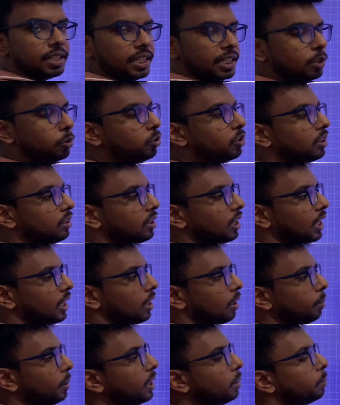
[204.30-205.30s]
reduces a
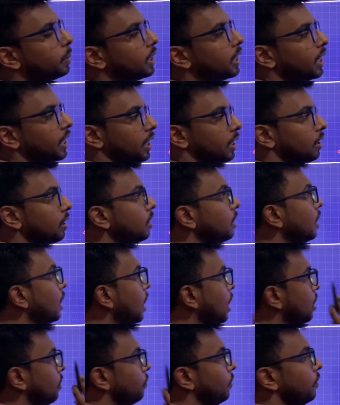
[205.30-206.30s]
little bit, but here
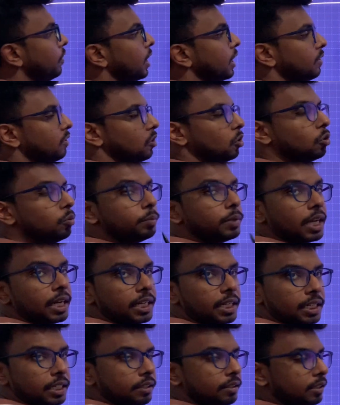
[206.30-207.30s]
we will assume
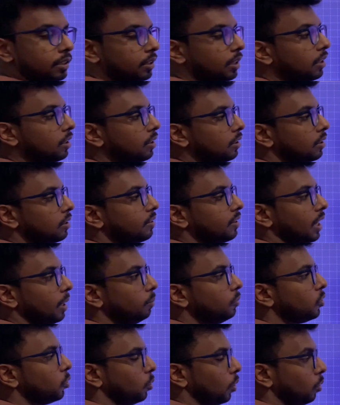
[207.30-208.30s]
that it is at the
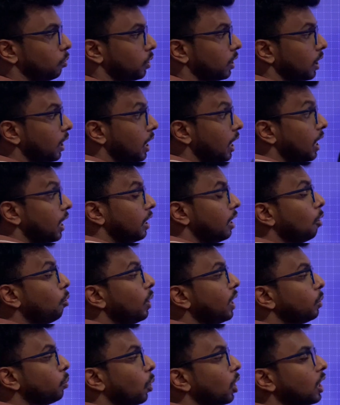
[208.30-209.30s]
same throughout. Now
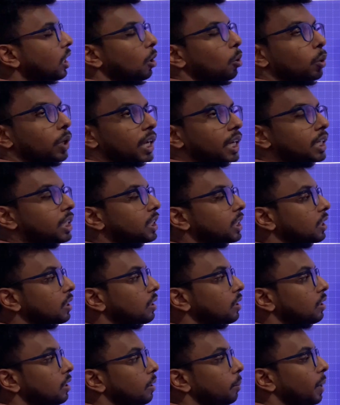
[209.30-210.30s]
at what
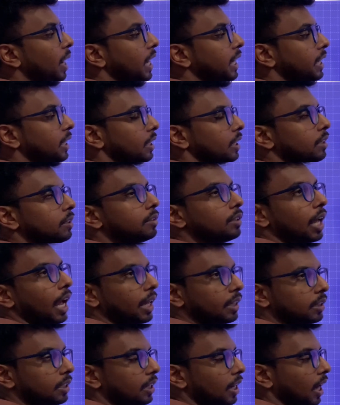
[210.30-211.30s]
location the brightness
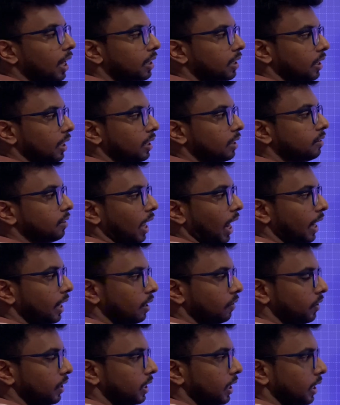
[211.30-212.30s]
and the darkness and
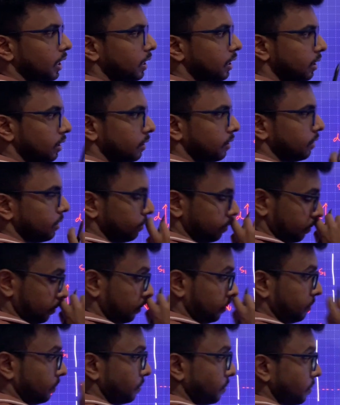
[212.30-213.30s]
everything is.
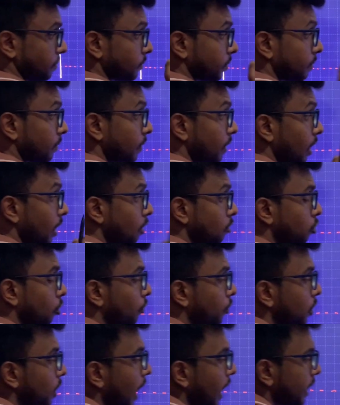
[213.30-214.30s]
So
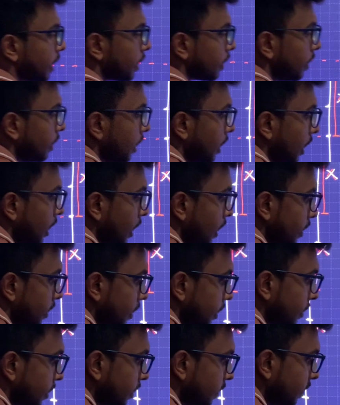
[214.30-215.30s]
for that,
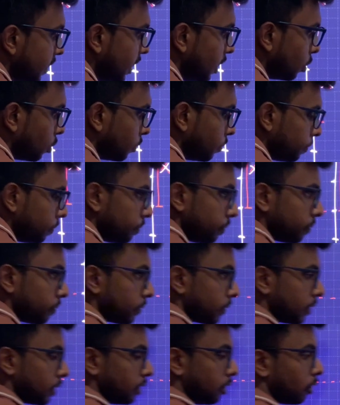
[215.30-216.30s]
this is 0.
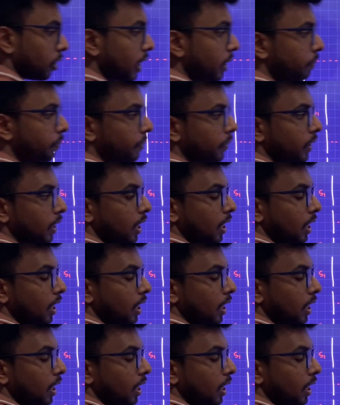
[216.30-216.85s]
Okay.